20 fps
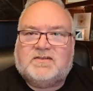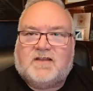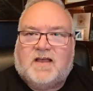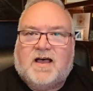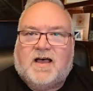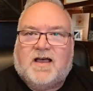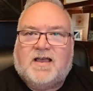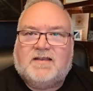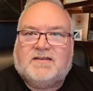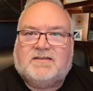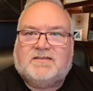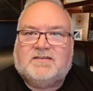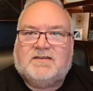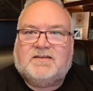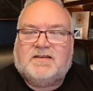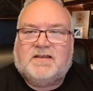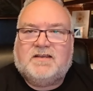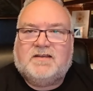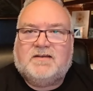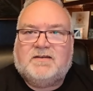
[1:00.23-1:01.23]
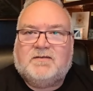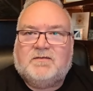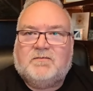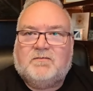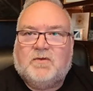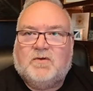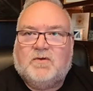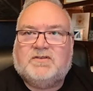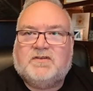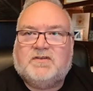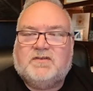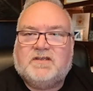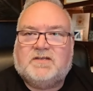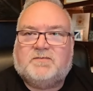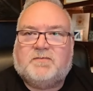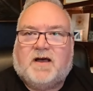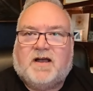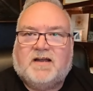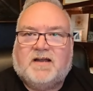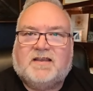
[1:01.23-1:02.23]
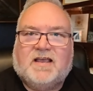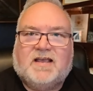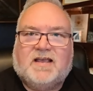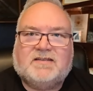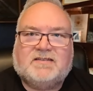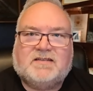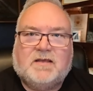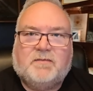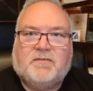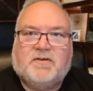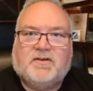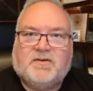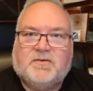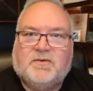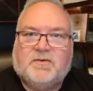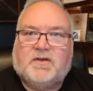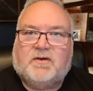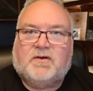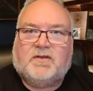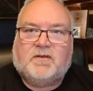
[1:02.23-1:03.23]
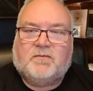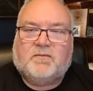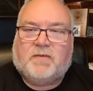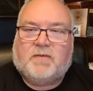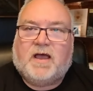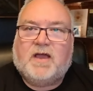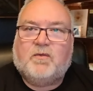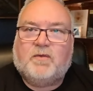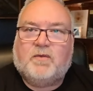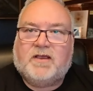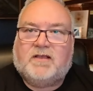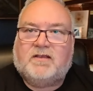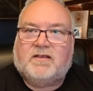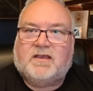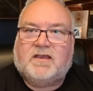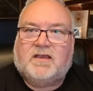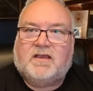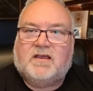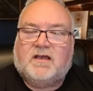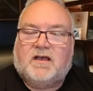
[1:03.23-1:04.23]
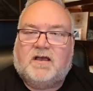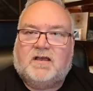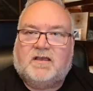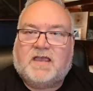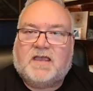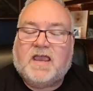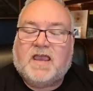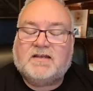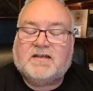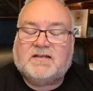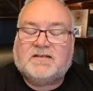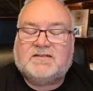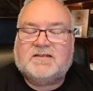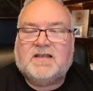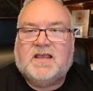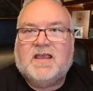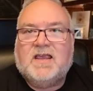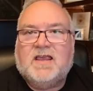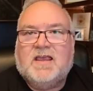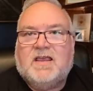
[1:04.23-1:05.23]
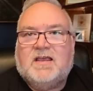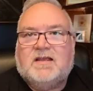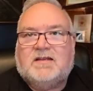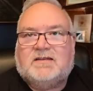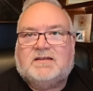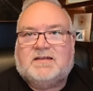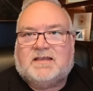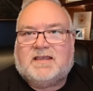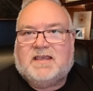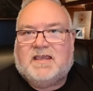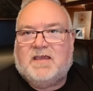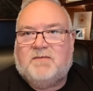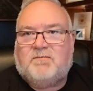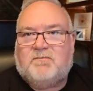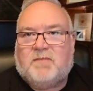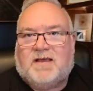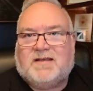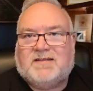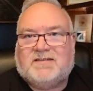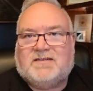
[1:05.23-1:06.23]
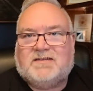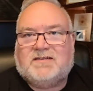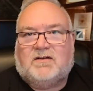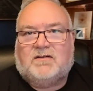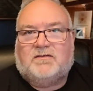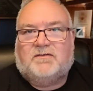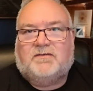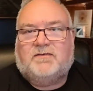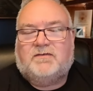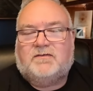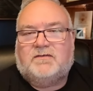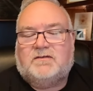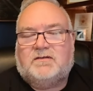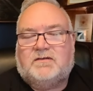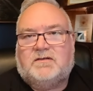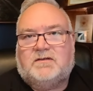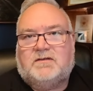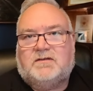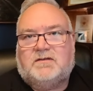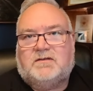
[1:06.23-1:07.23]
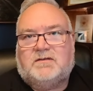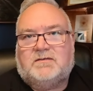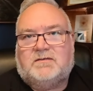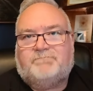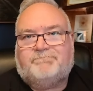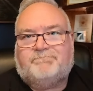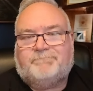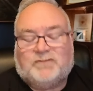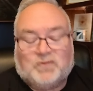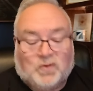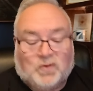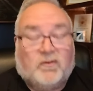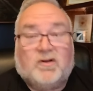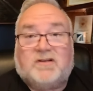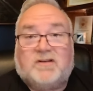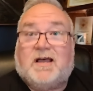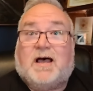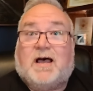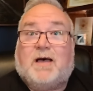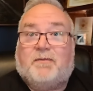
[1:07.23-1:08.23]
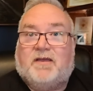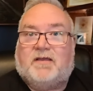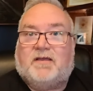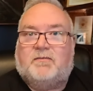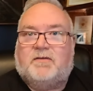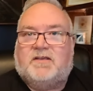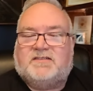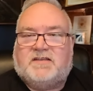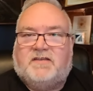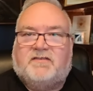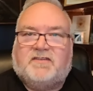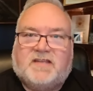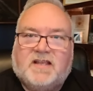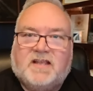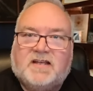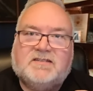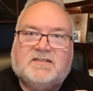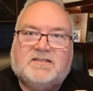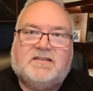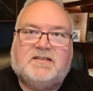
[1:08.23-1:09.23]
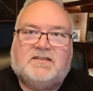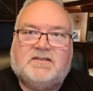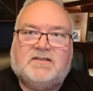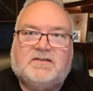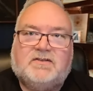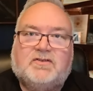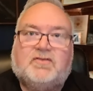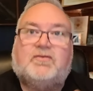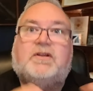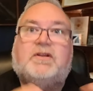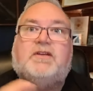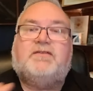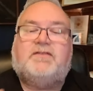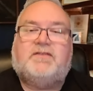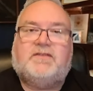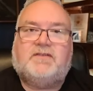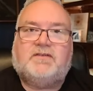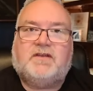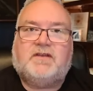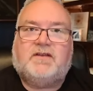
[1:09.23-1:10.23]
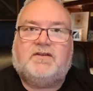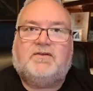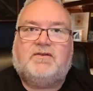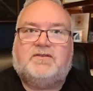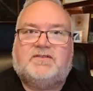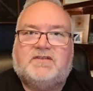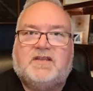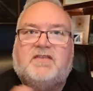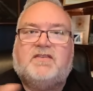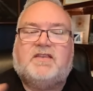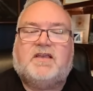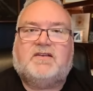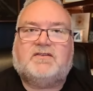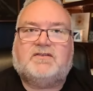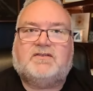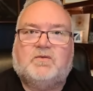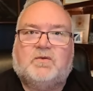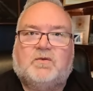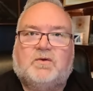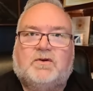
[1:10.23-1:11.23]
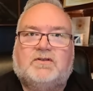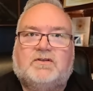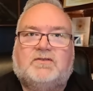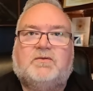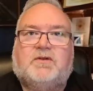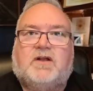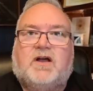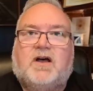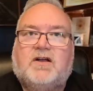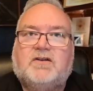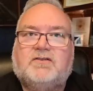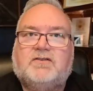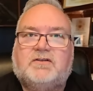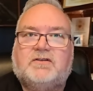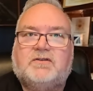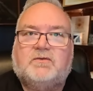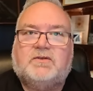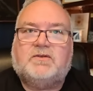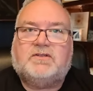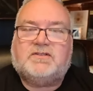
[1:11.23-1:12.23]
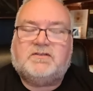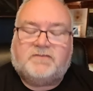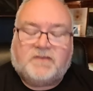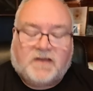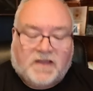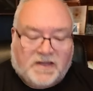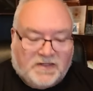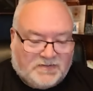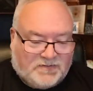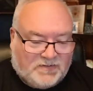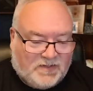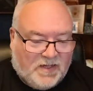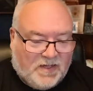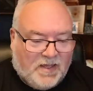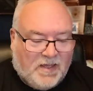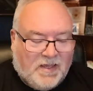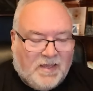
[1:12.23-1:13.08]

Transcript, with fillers: slides in most of these podcasts that I've been doing on the bi weekly uh, cadence to keep myself sort of on topic because I have a tendency to drift and use 10,000 words when 100 would suffice.